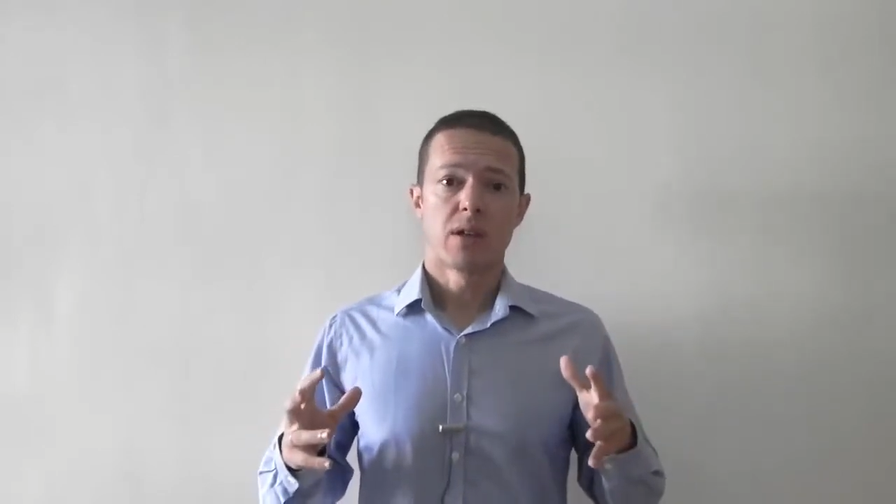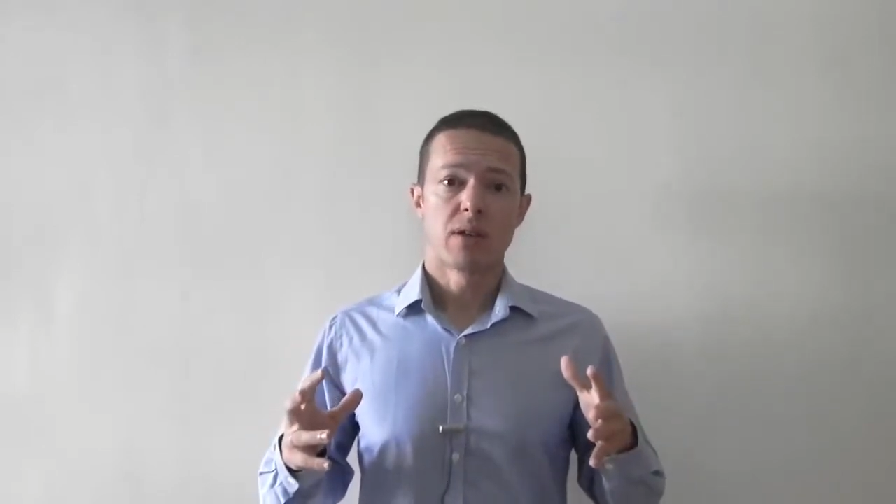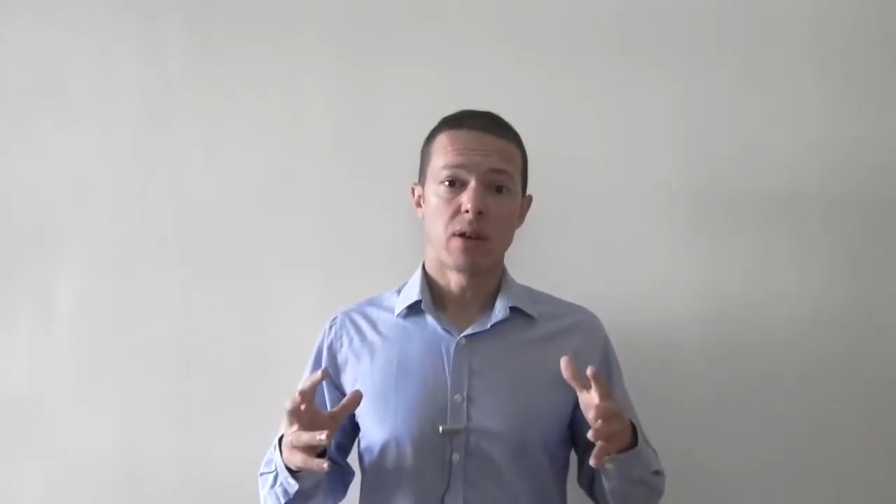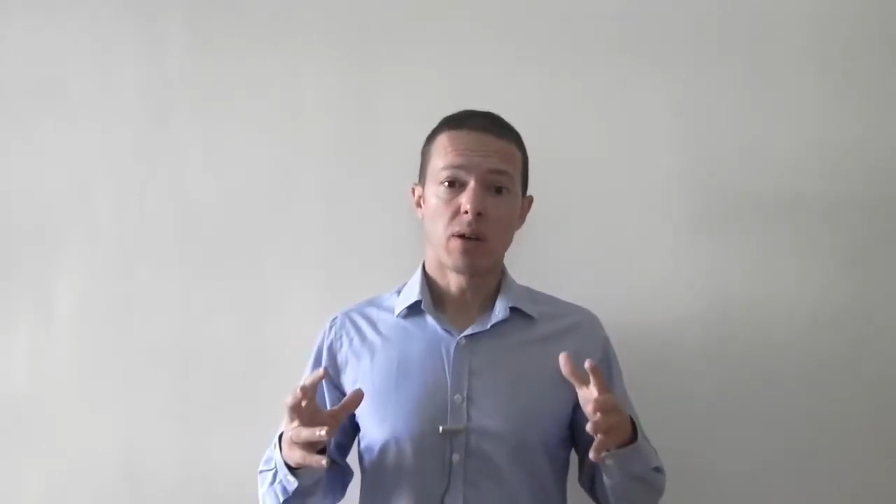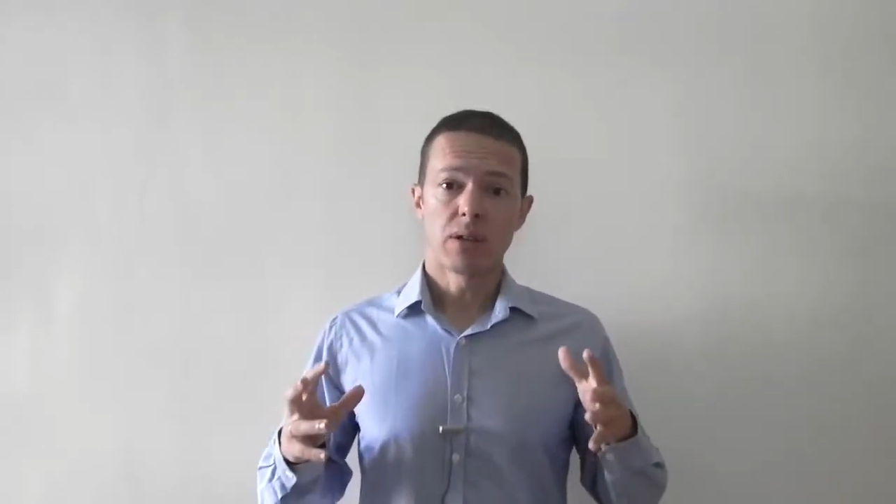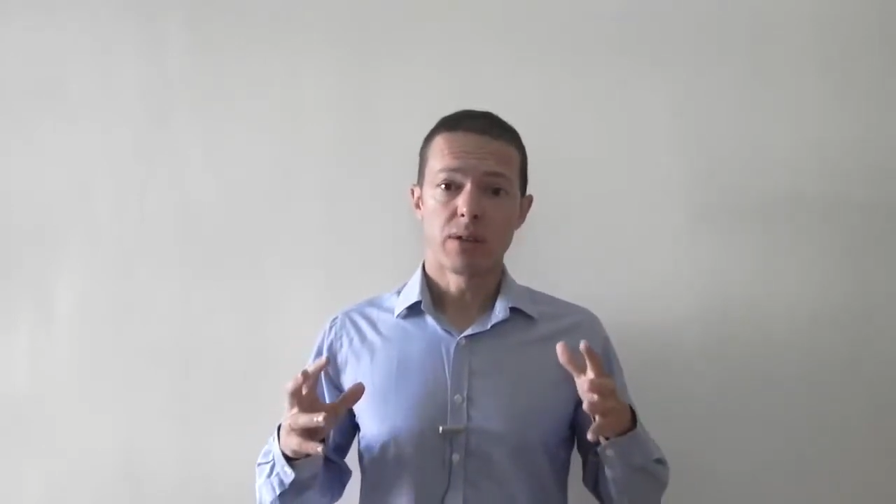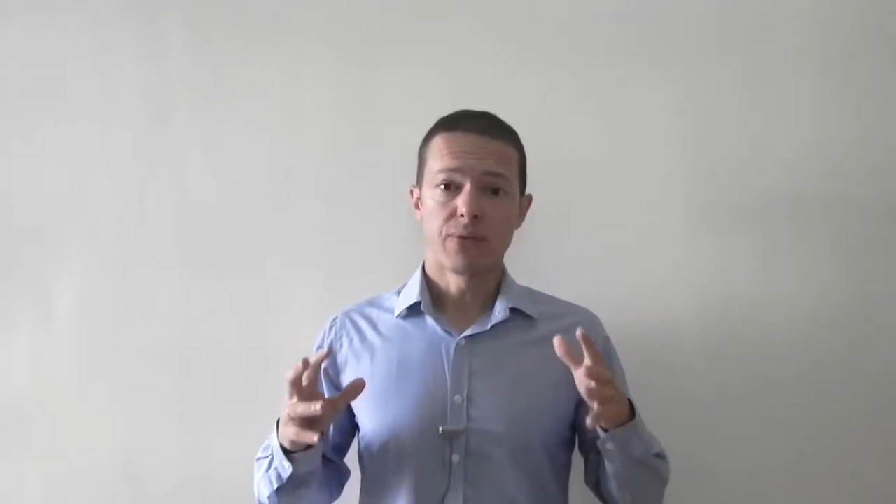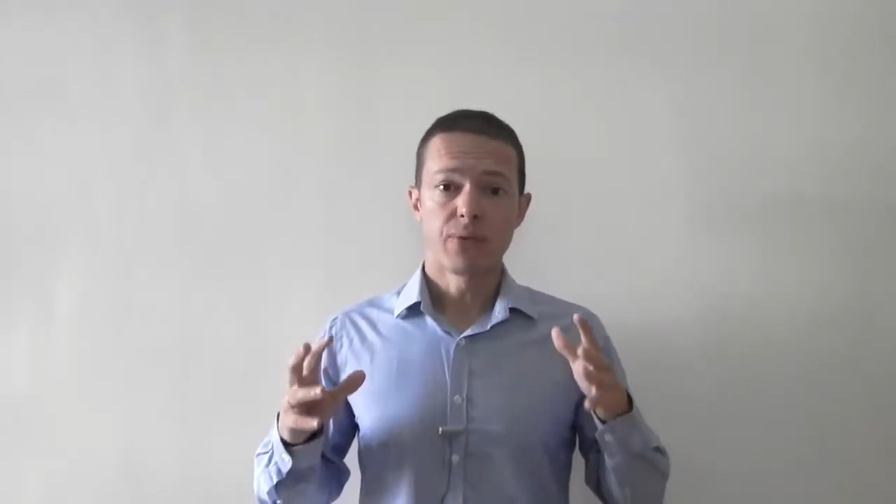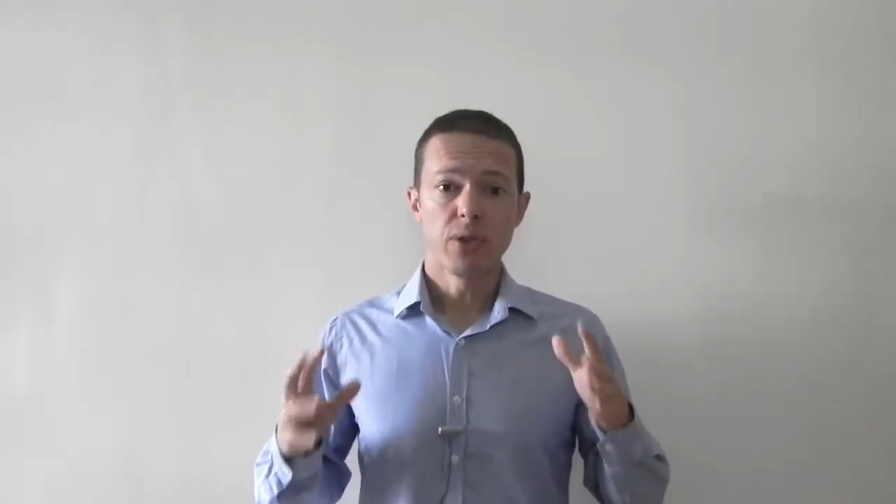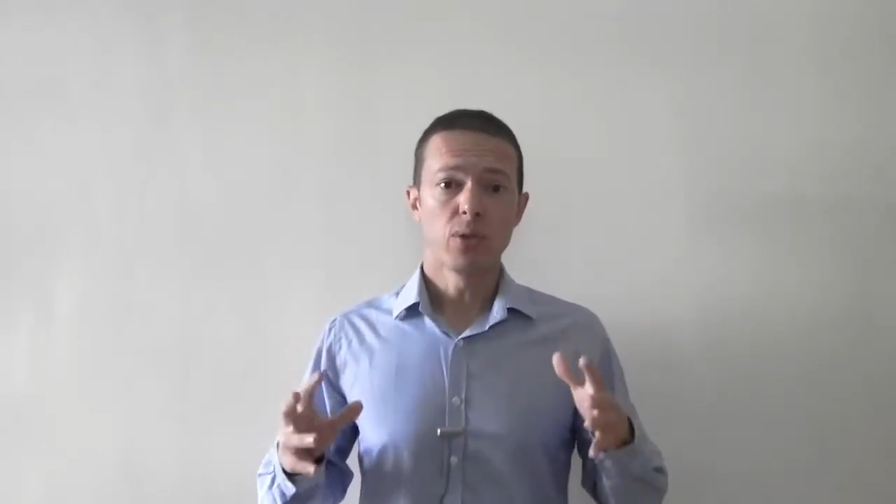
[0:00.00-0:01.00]
there are only a
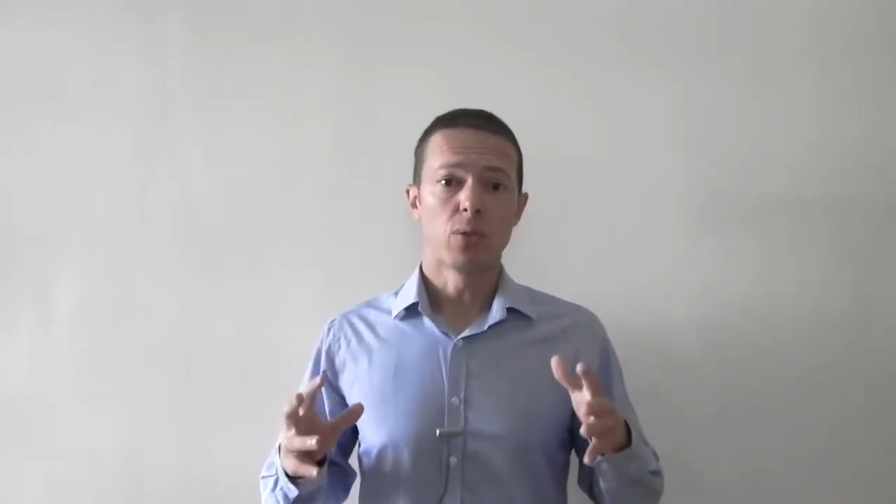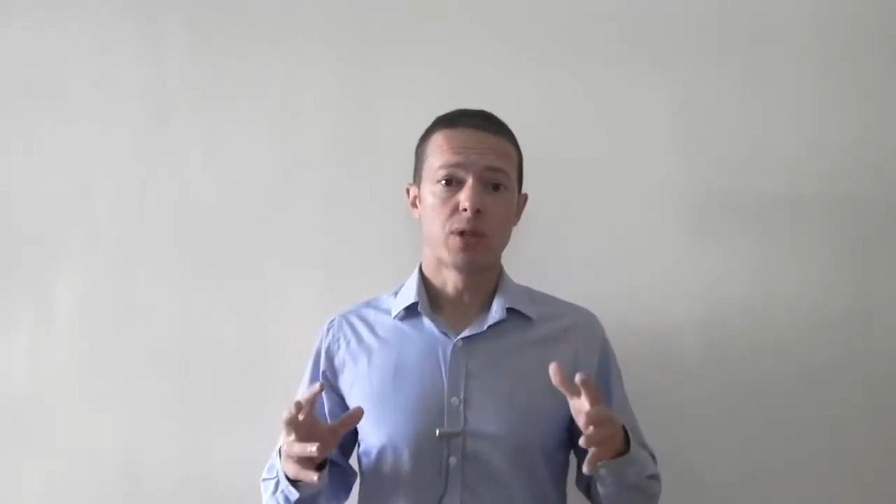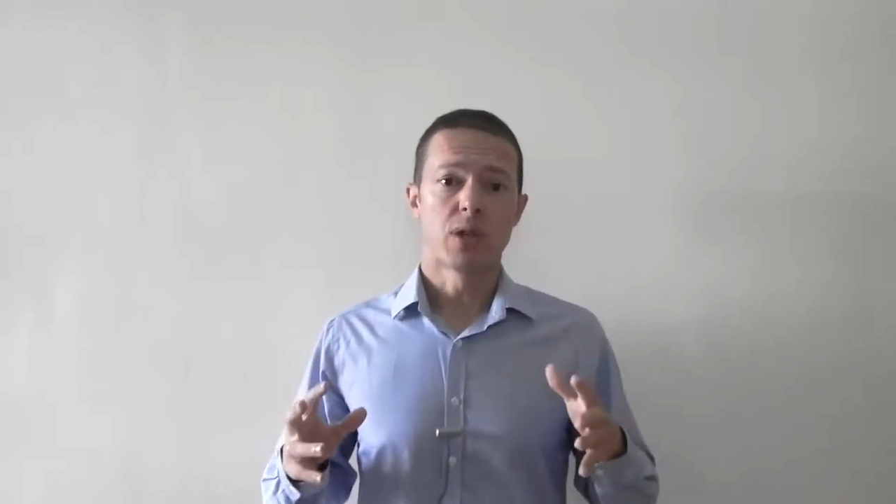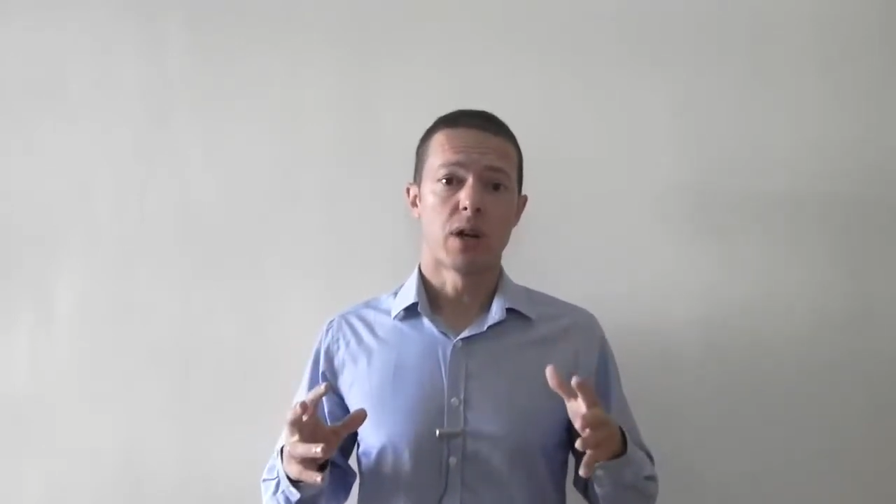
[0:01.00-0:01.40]
few which